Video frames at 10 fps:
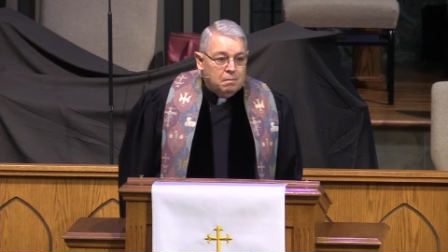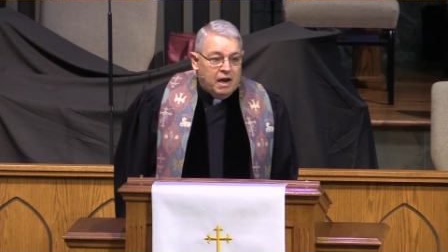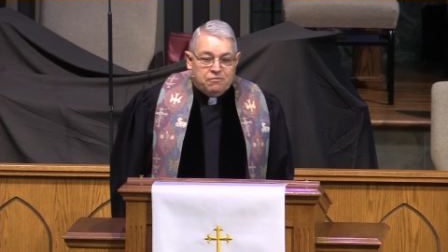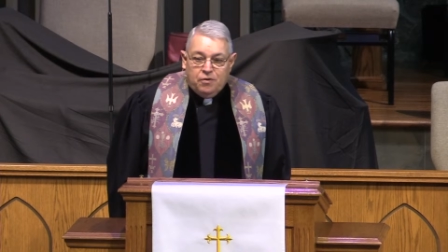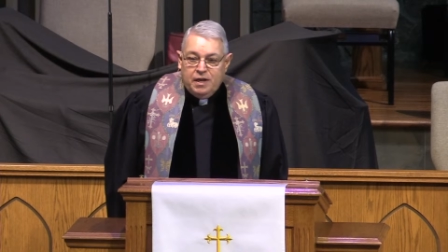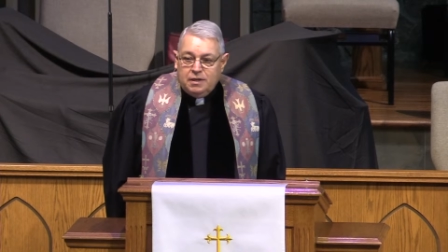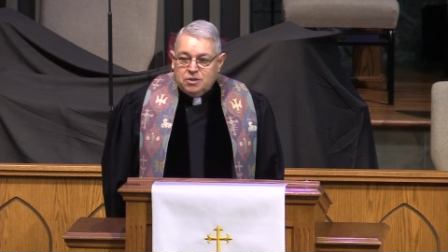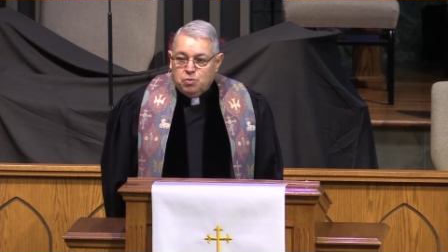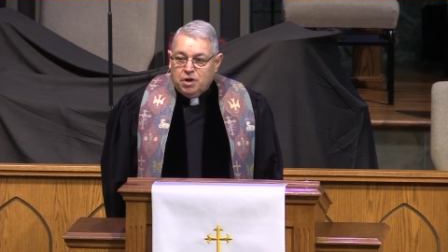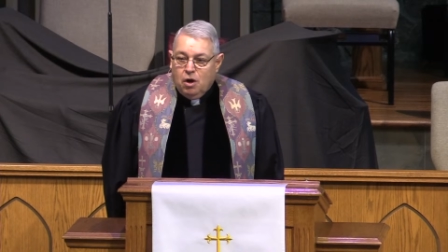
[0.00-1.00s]
my
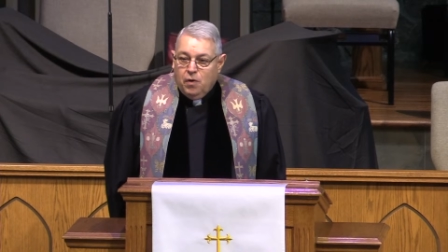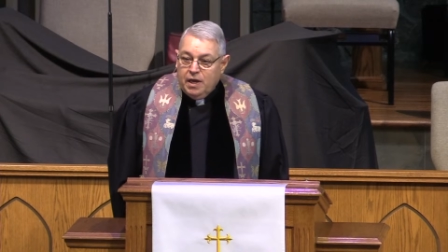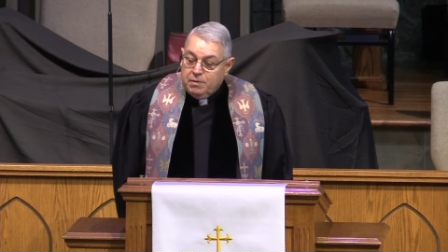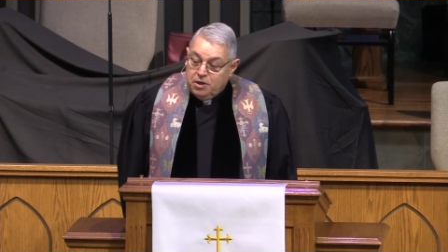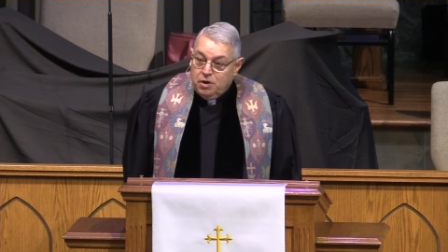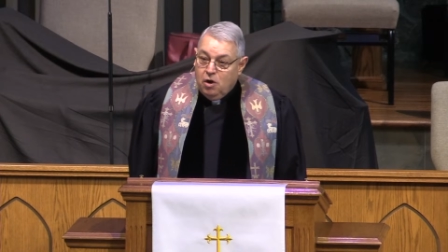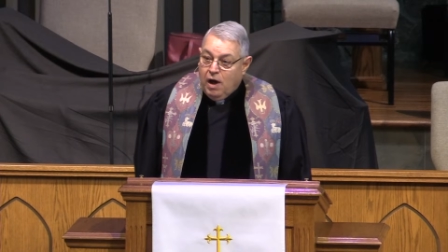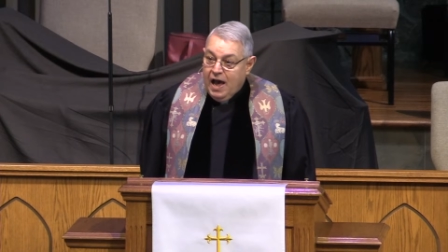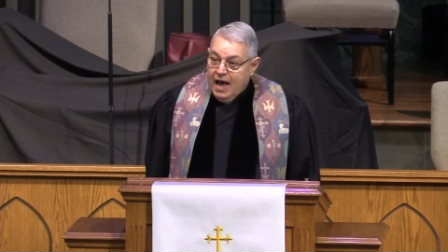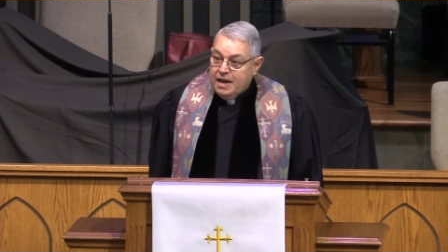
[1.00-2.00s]
friends were going, and you know,
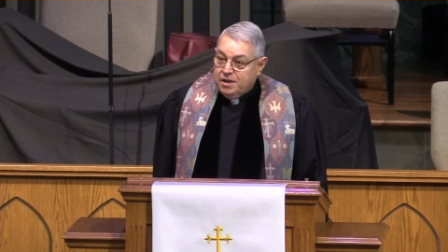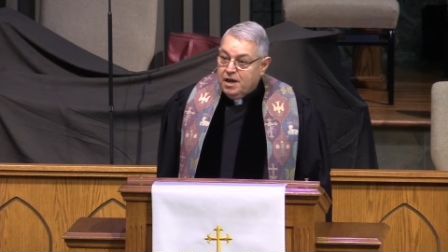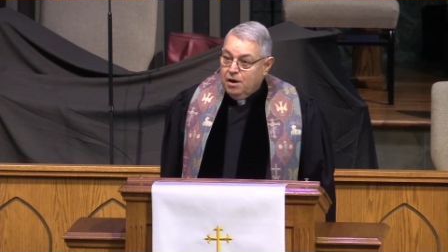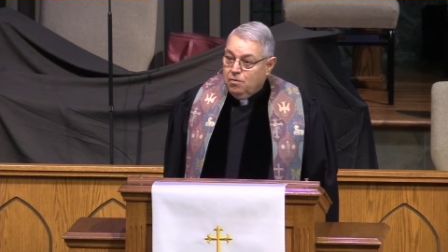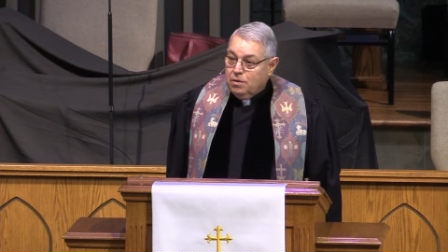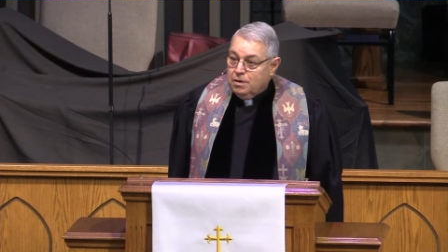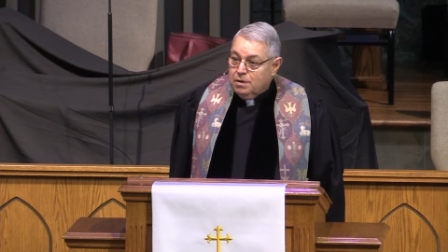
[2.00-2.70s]
I had to go.